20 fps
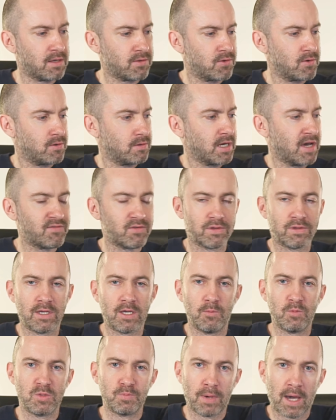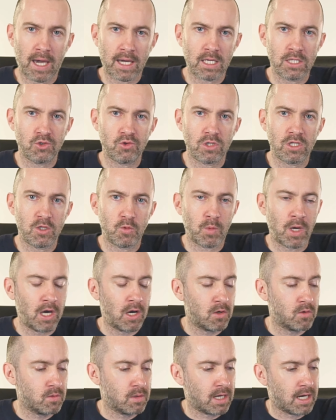I thought everything was packaged really
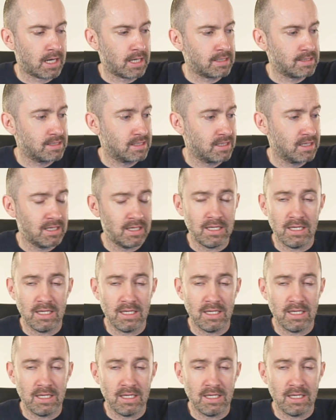well, and